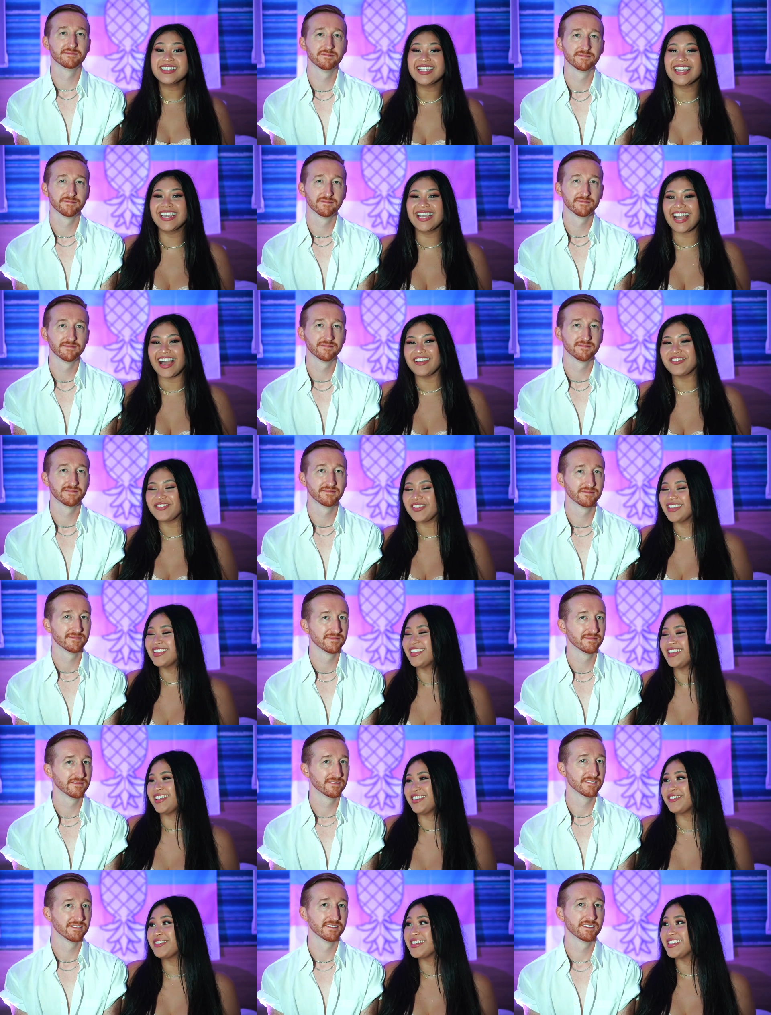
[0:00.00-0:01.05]
Speaker 1: thing I feel
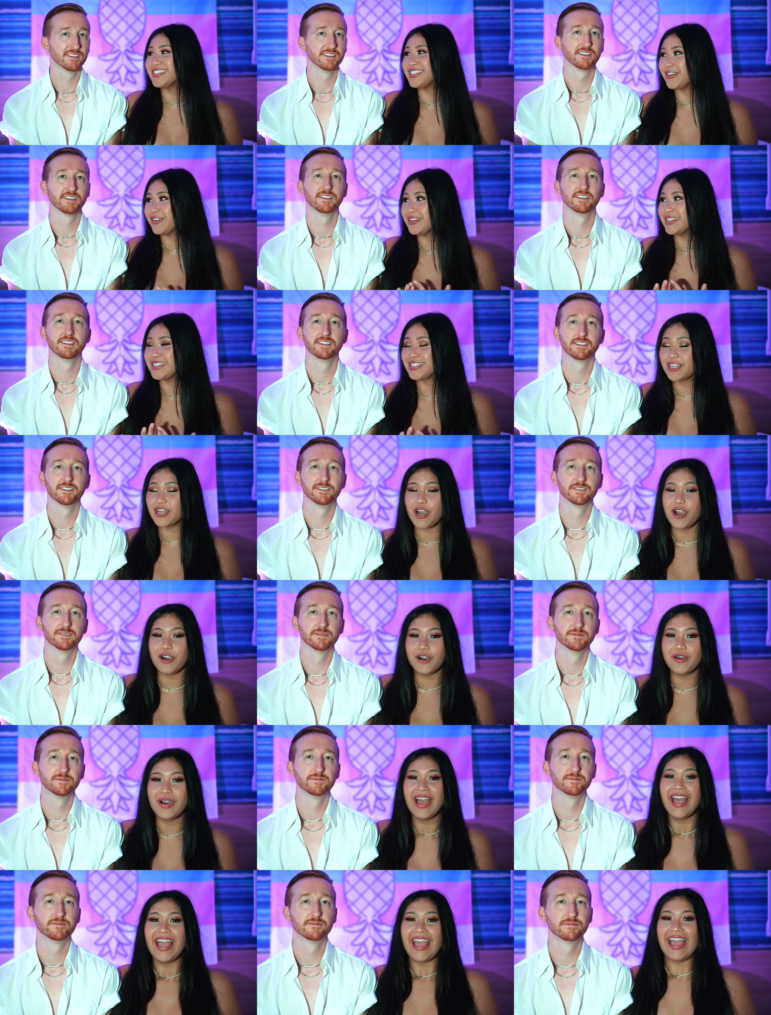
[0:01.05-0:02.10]
like you can do is
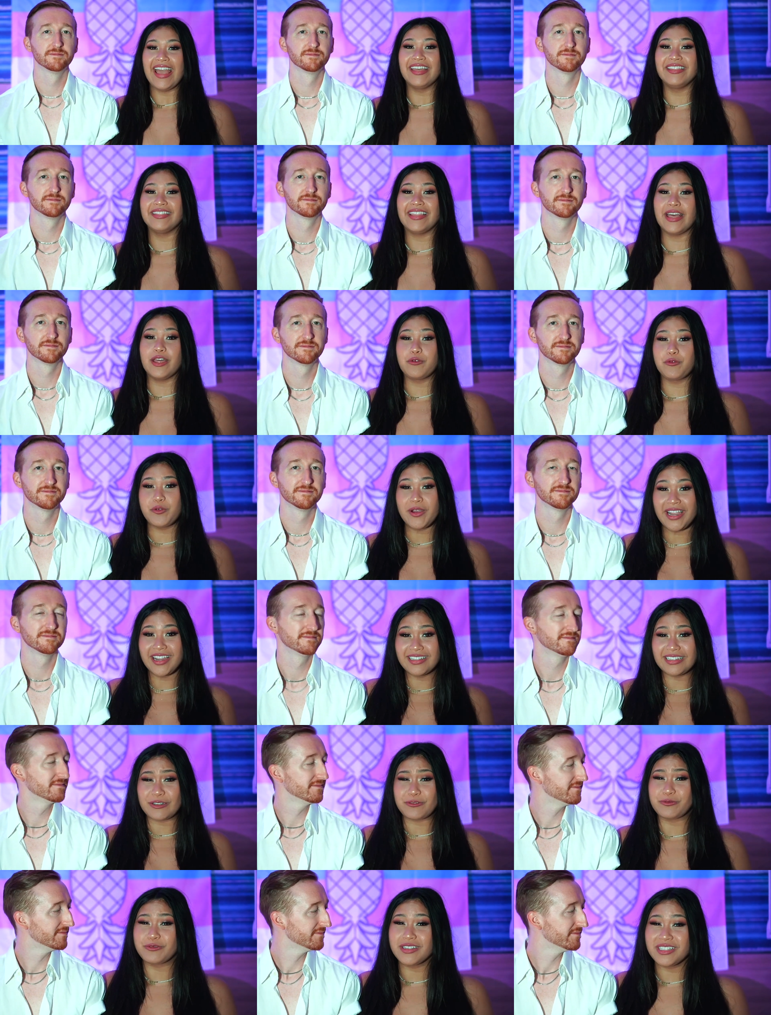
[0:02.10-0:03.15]
go and then
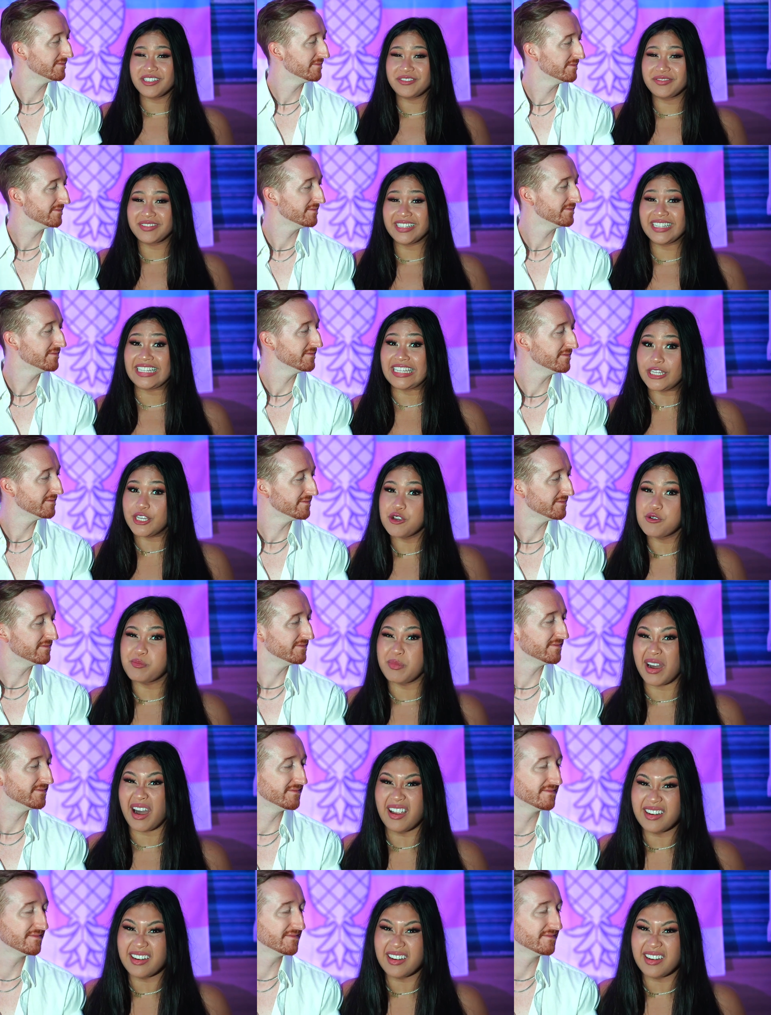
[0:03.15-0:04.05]
wear like really, really cute but